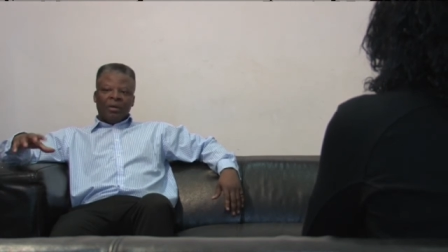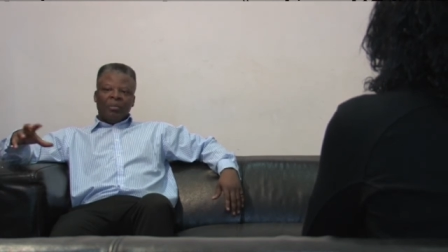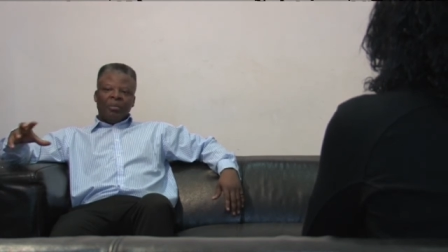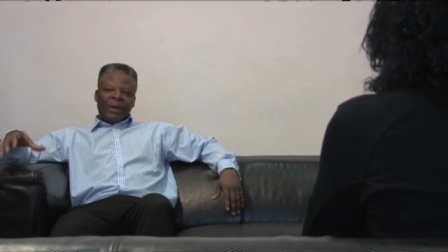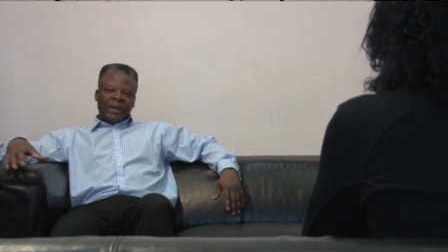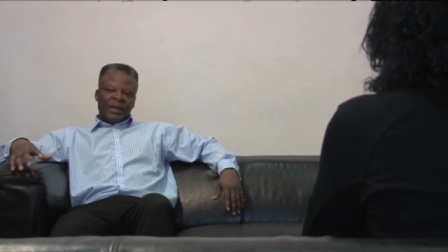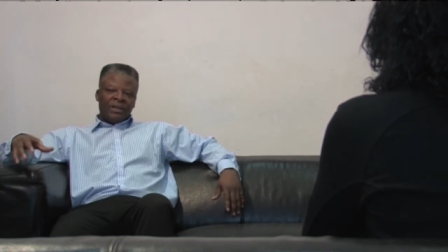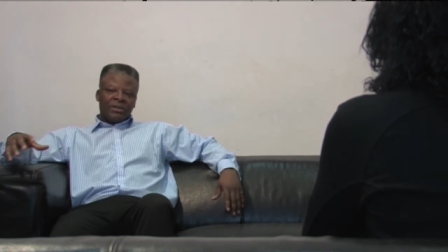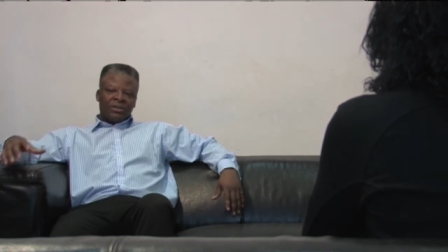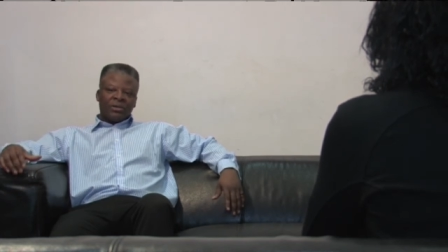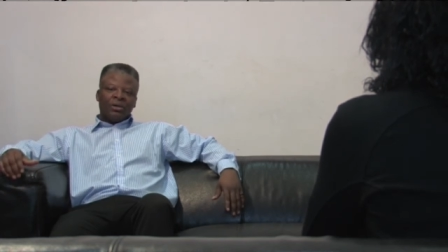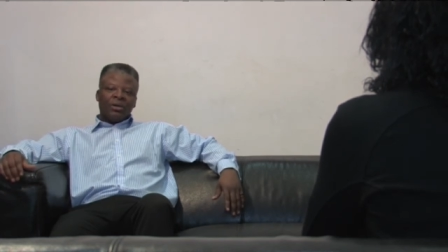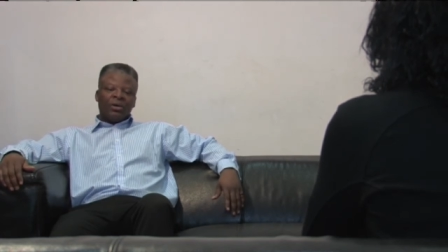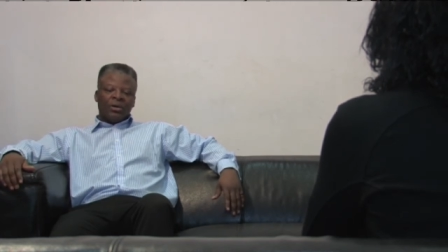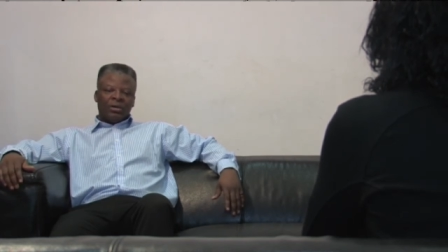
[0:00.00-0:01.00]
based
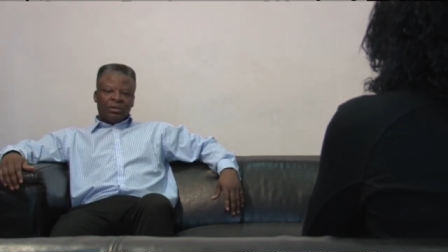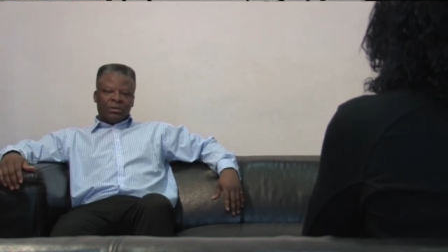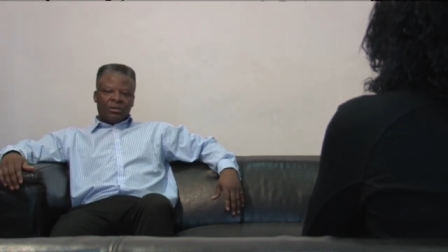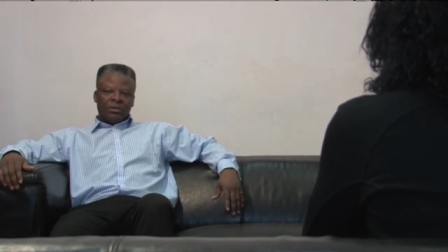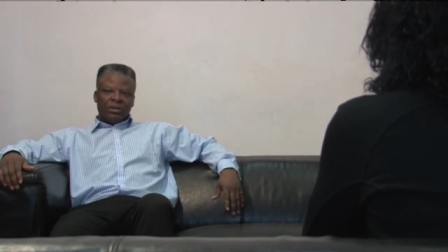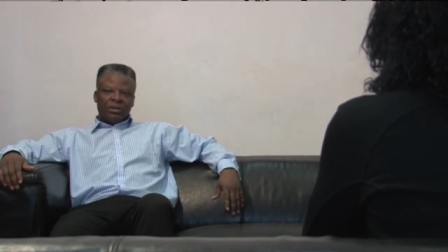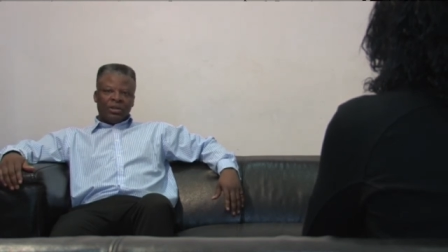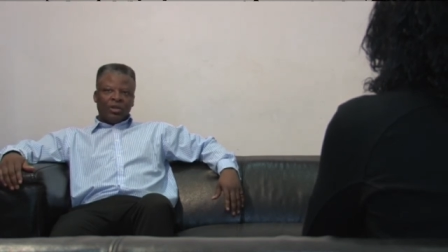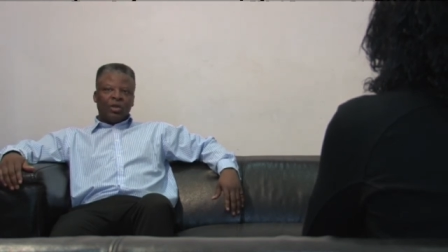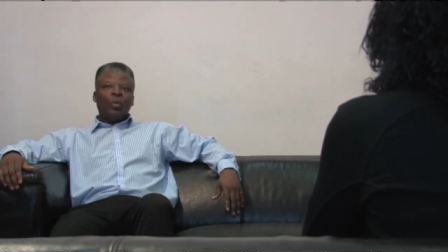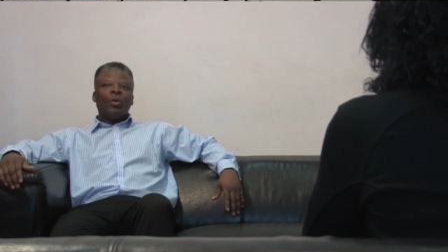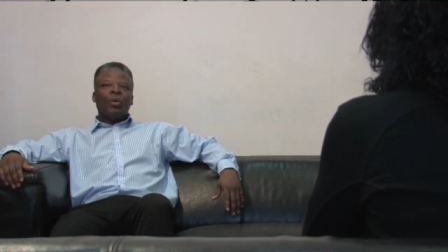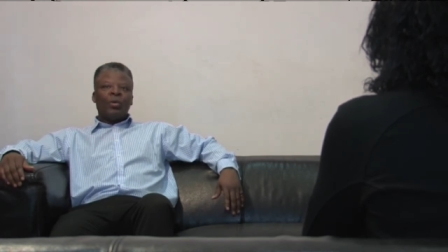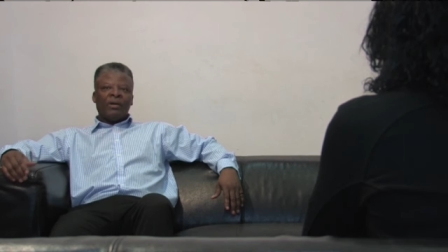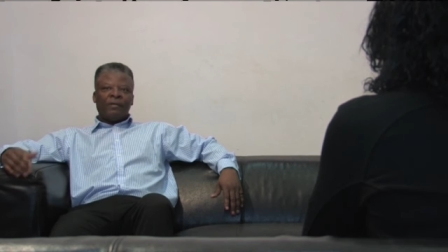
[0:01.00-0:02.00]
on, you know,
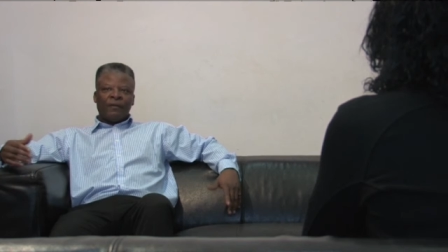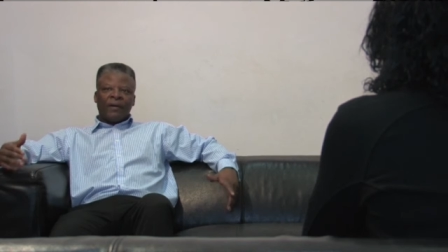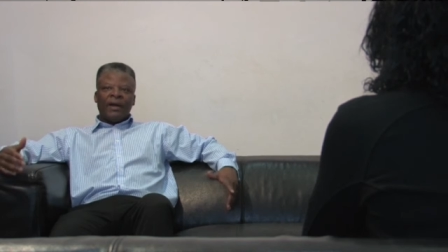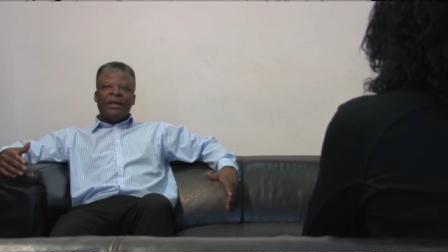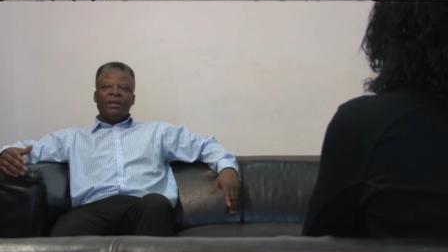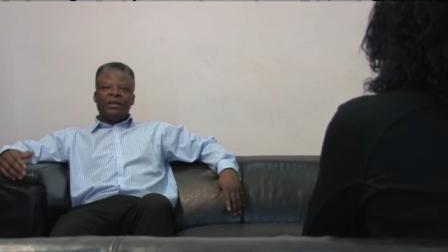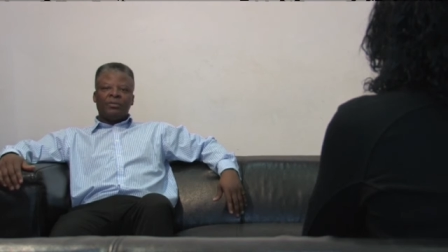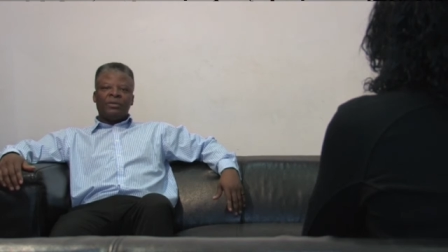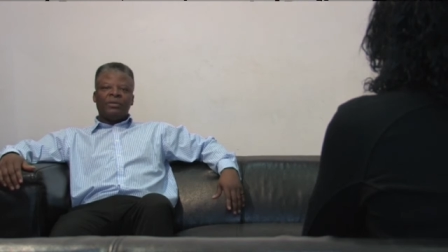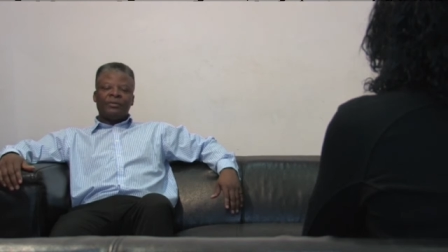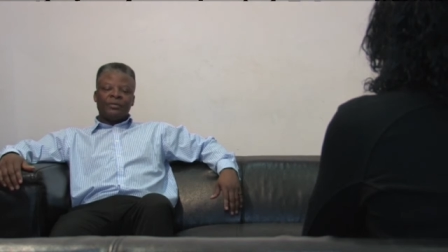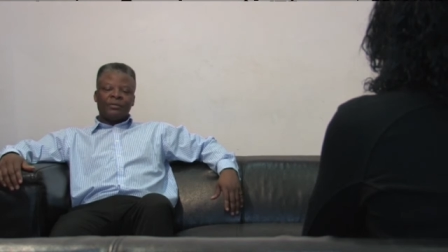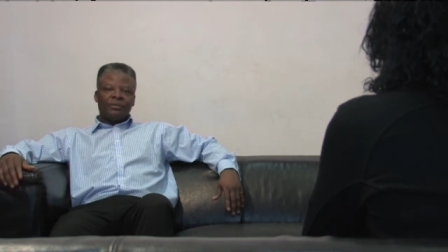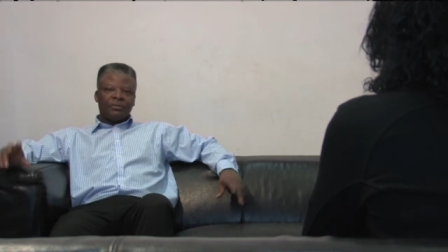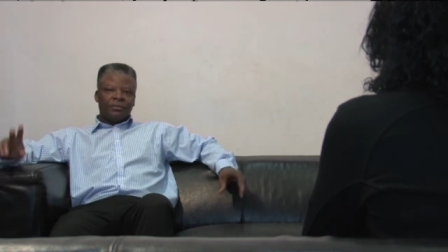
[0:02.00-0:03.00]
what we're finding with
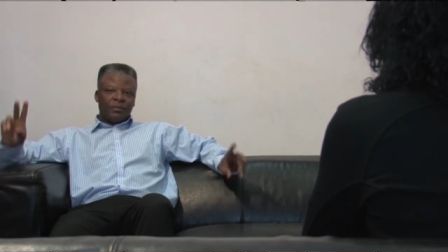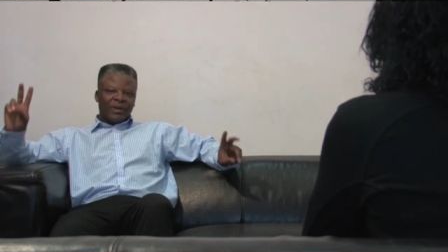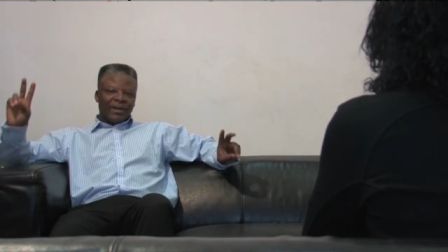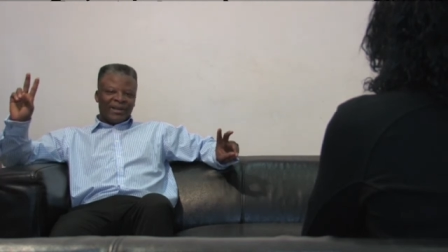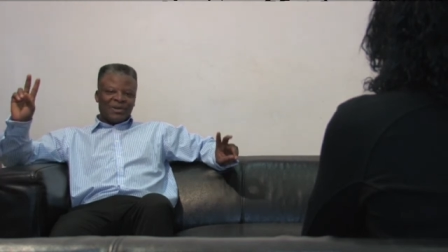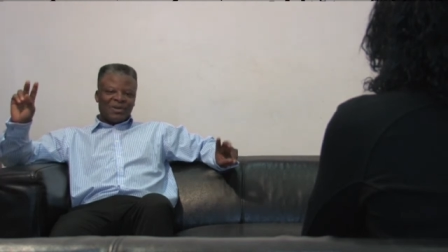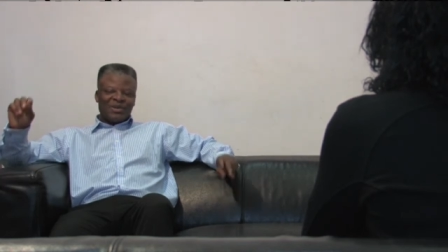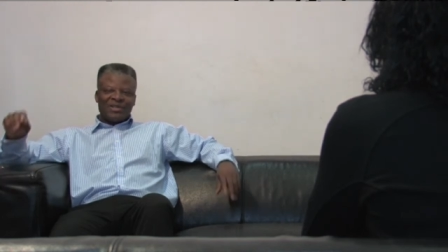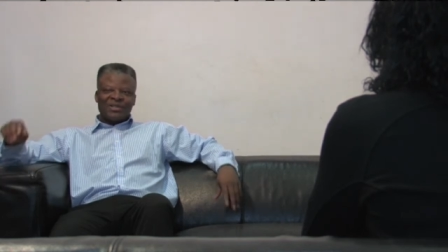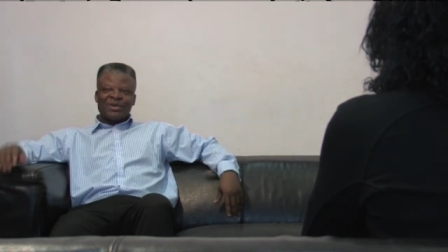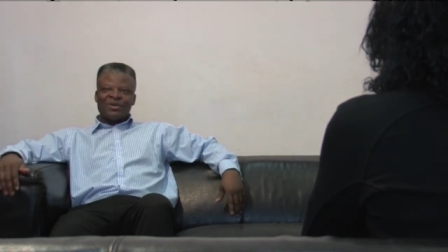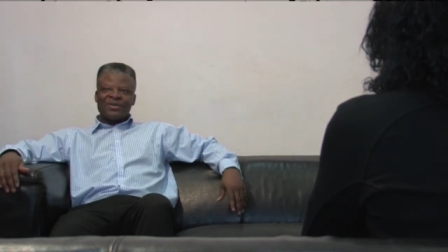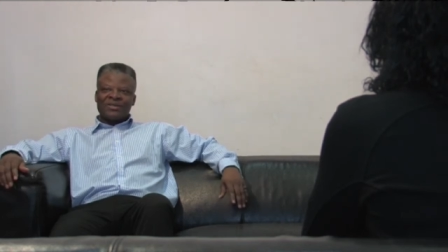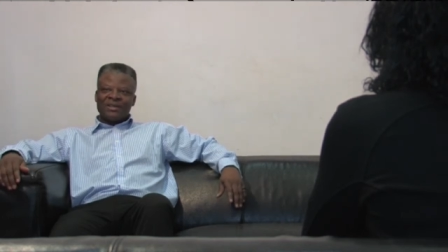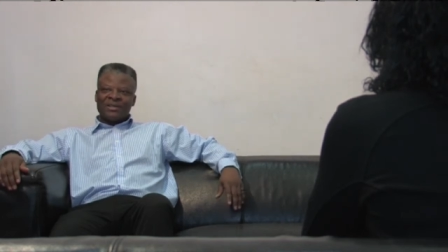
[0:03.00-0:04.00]
what I call the
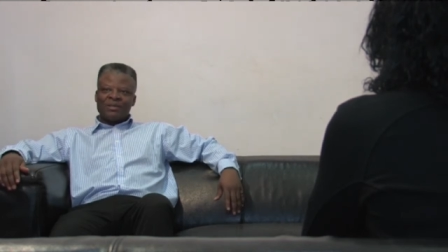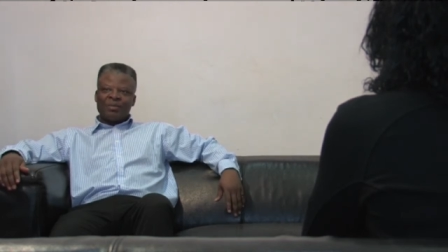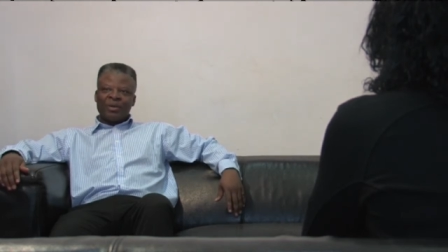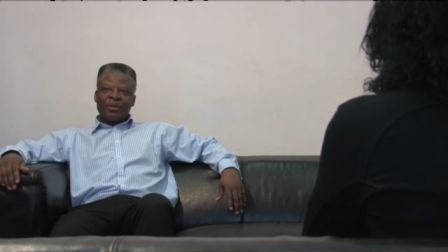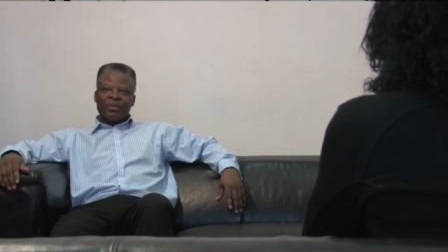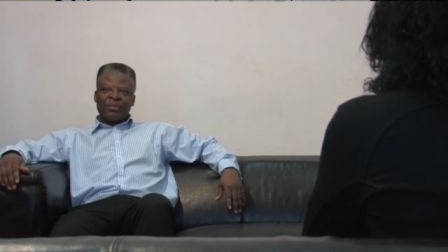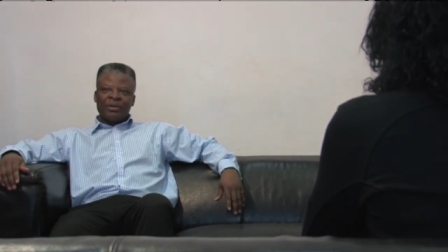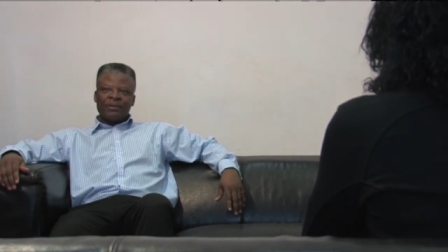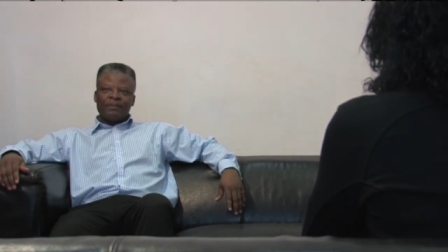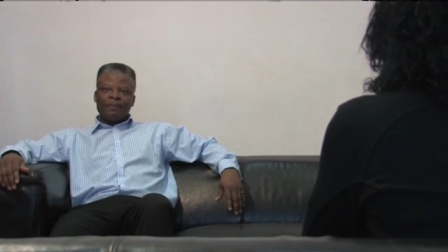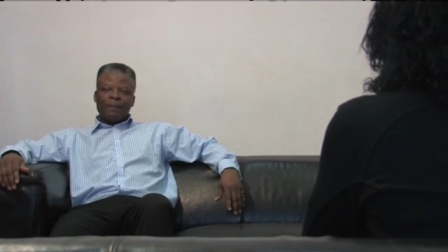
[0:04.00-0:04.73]
social experiment.